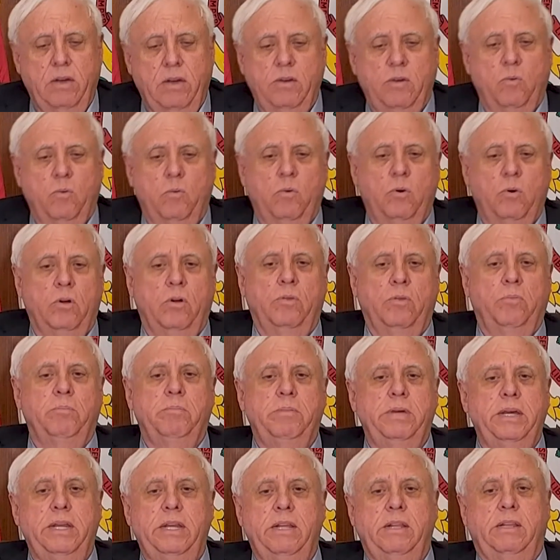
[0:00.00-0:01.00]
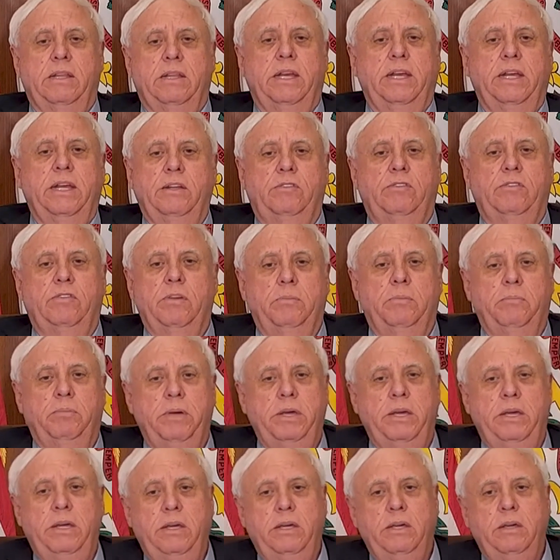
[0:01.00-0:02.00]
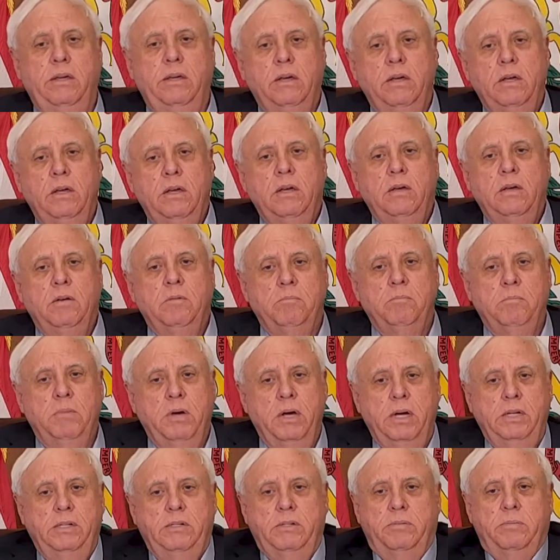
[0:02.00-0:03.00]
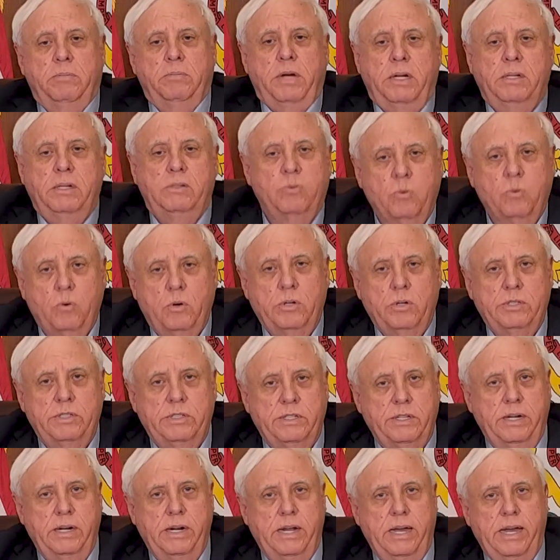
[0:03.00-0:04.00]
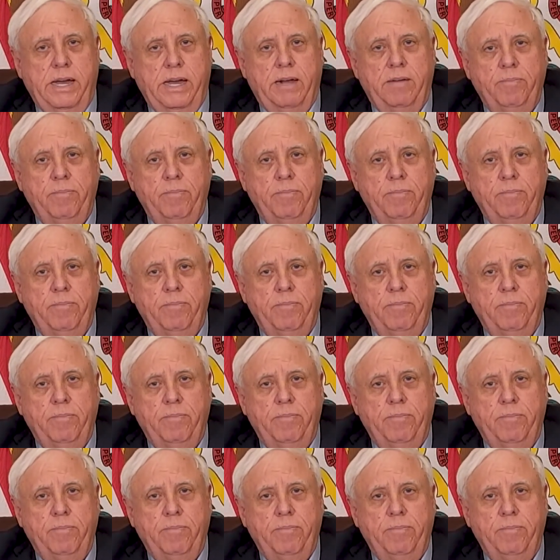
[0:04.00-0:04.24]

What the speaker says: world many things could be much, much worse than that.